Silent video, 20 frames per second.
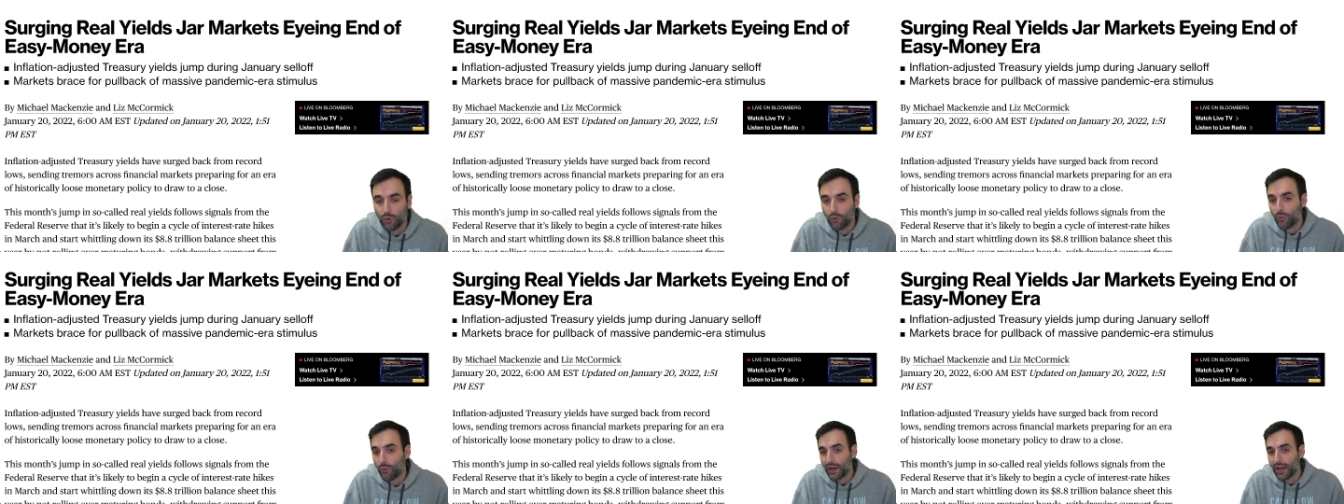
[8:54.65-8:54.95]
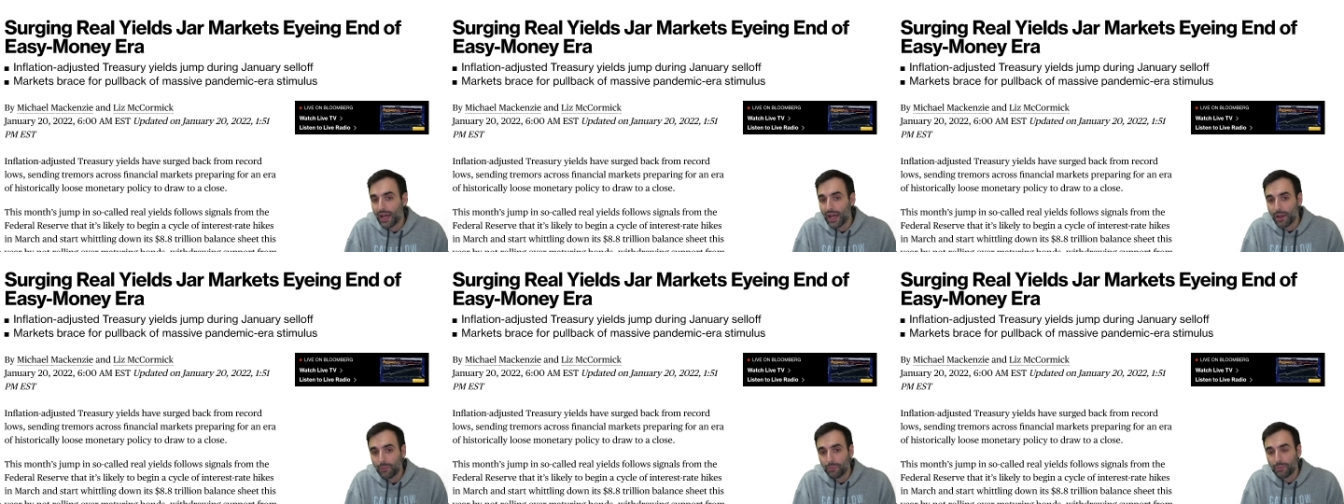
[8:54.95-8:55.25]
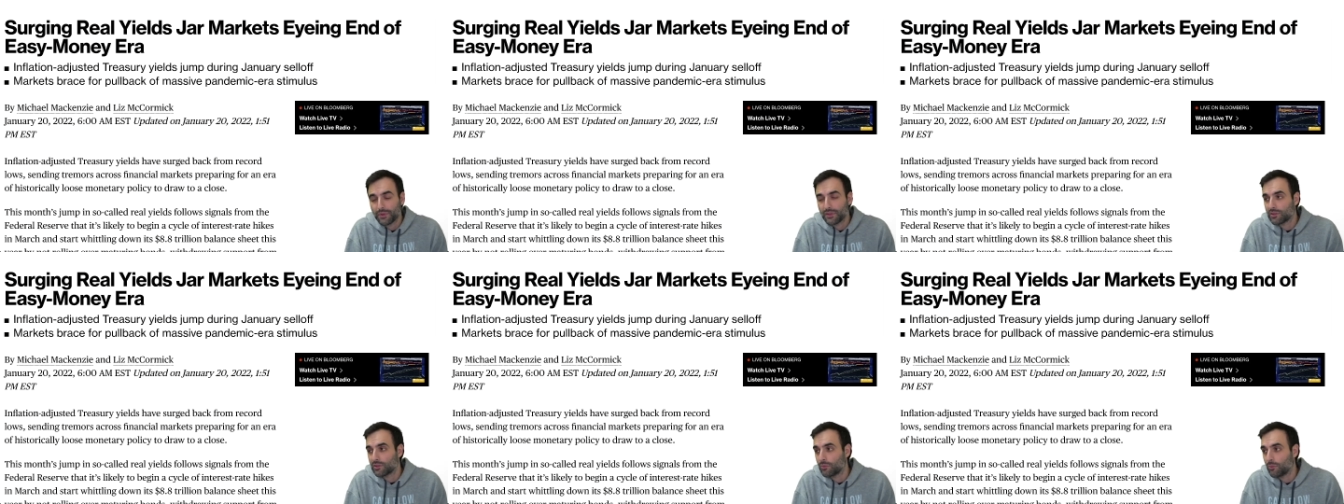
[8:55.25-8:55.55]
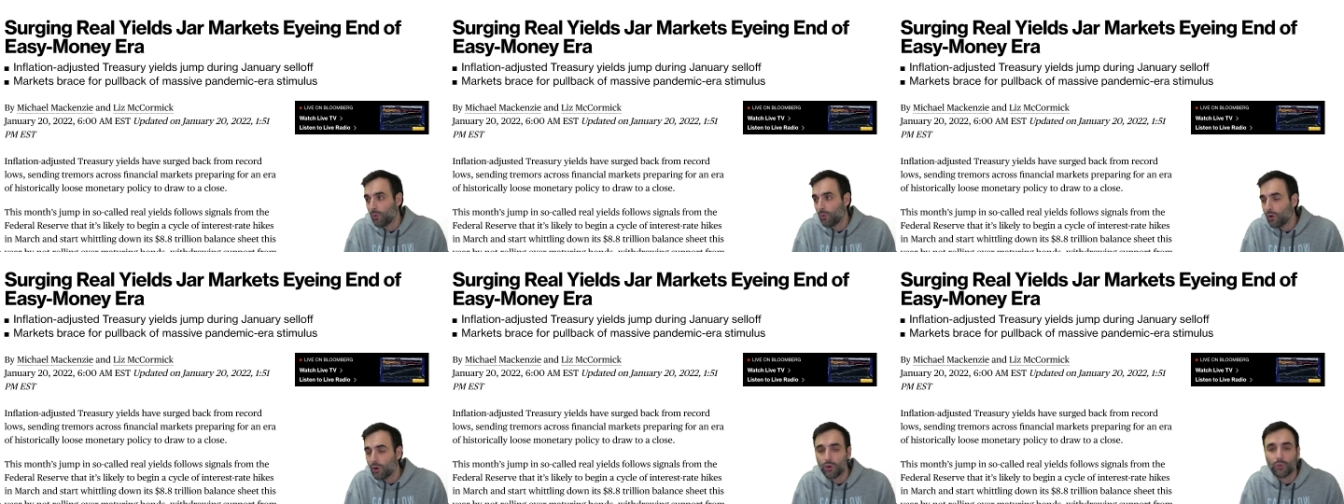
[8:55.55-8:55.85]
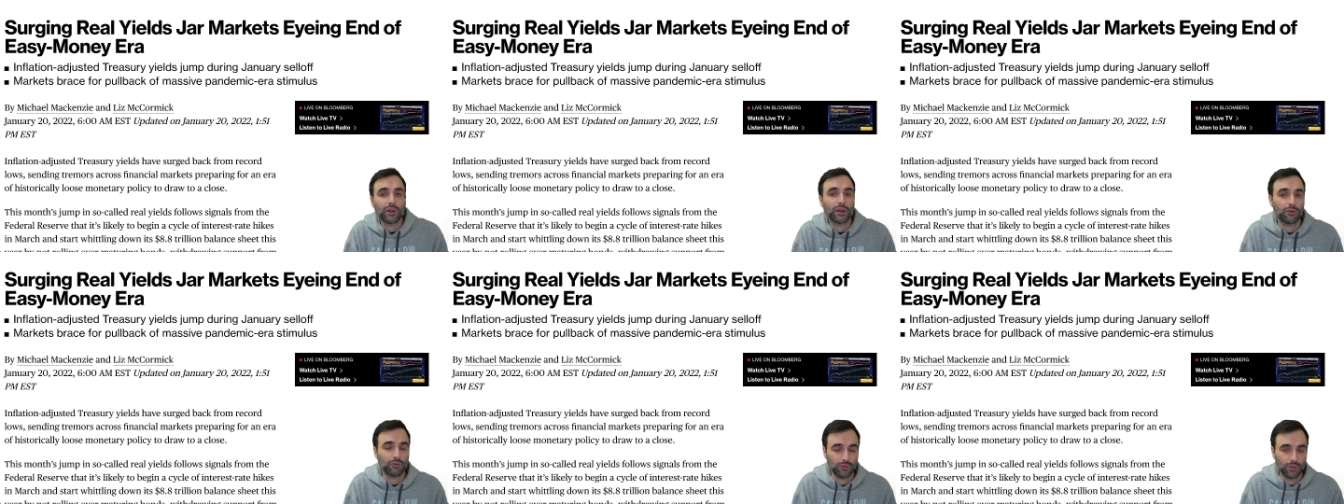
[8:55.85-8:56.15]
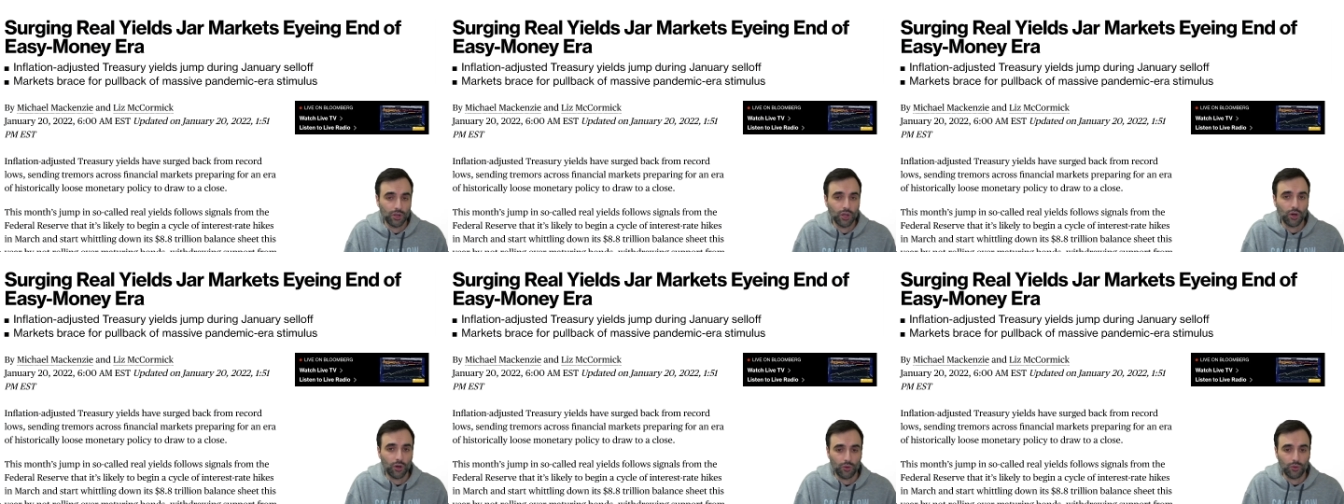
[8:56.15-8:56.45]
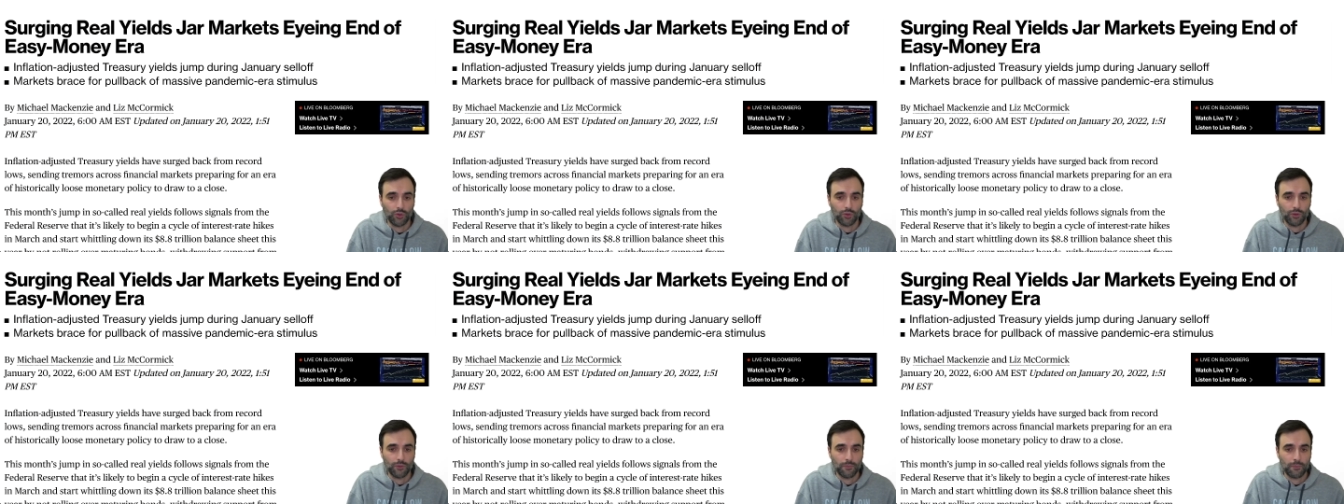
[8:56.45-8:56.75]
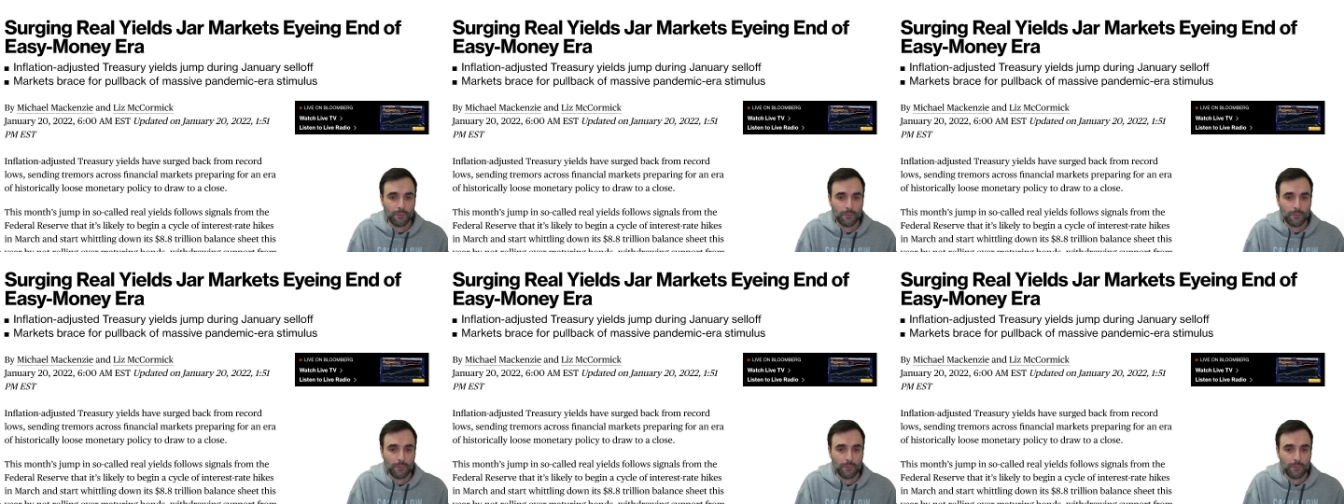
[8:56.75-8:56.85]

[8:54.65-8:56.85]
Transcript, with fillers: What happens tomorrow, we don't know.